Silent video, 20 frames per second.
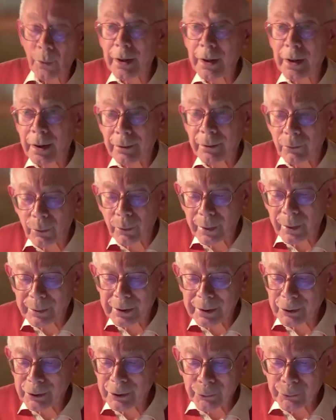We
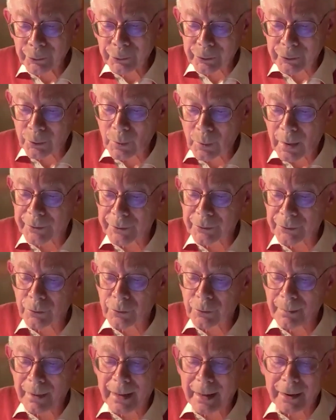do not want
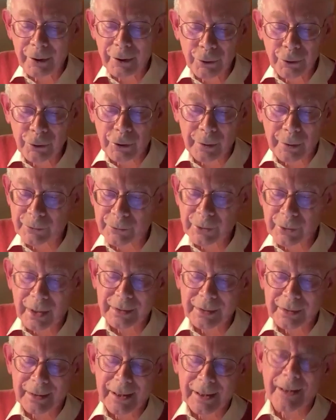to make Europe
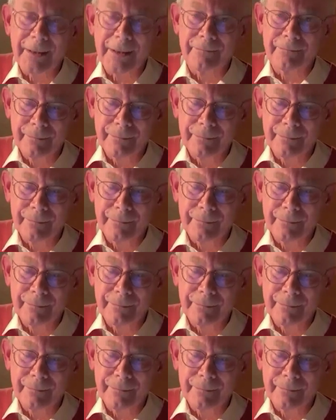great again,